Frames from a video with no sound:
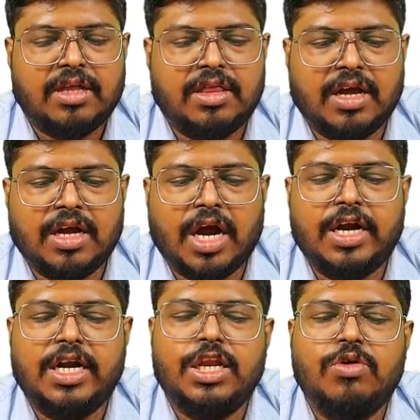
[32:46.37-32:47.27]
The
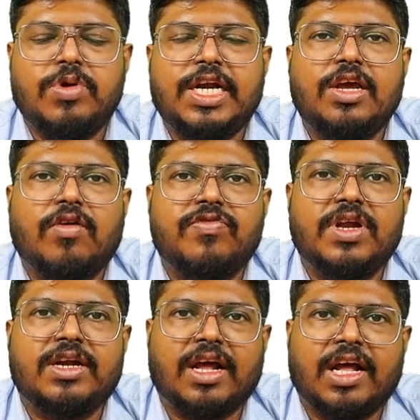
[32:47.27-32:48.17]
continuity of the
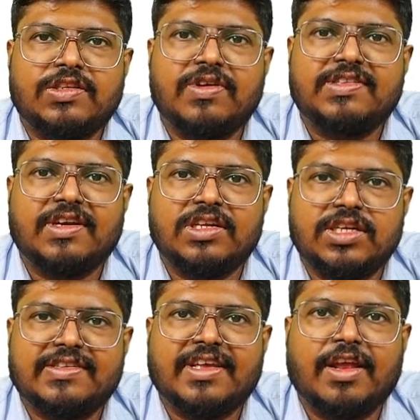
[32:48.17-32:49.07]
transverse
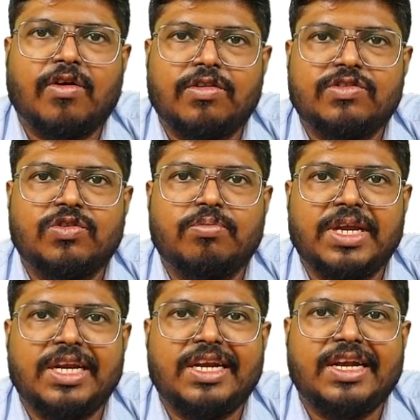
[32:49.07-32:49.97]
ridges can also
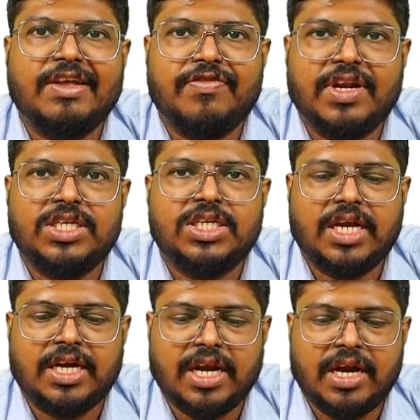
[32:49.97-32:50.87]
be
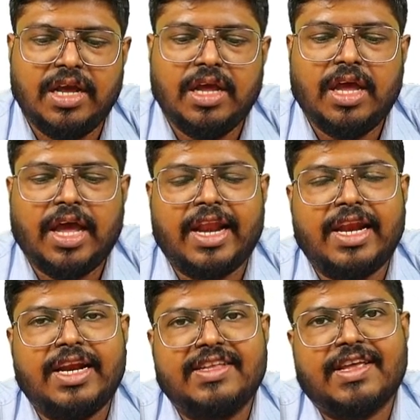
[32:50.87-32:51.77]
differentiated, and
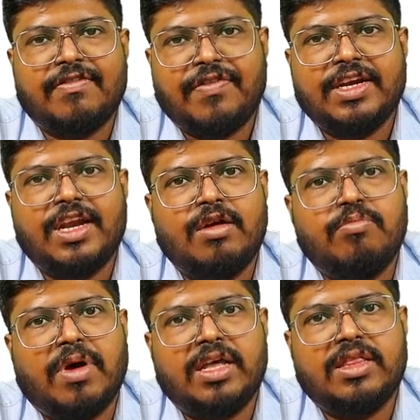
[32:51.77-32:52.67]
it is affected
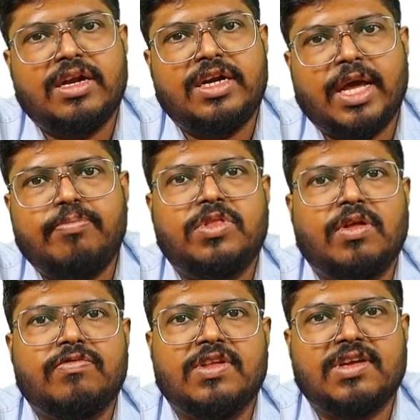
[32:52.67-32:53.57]
by the depth
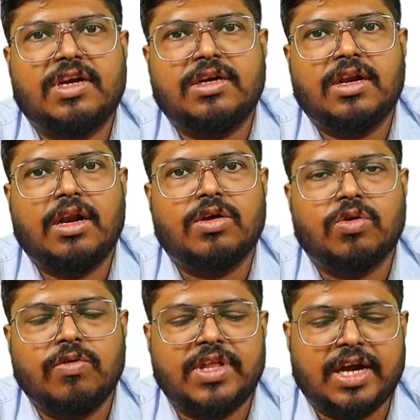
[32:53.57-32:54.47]
of the central
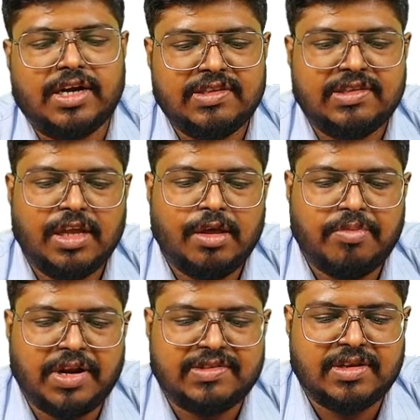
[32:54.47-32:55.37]
groove that is
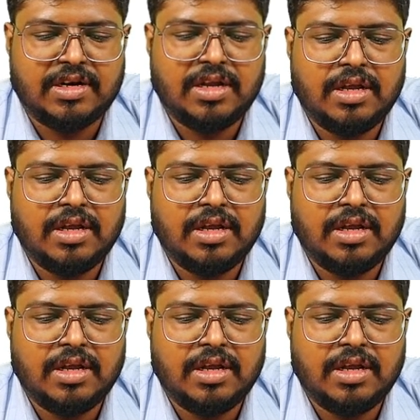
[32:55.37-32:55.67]
present.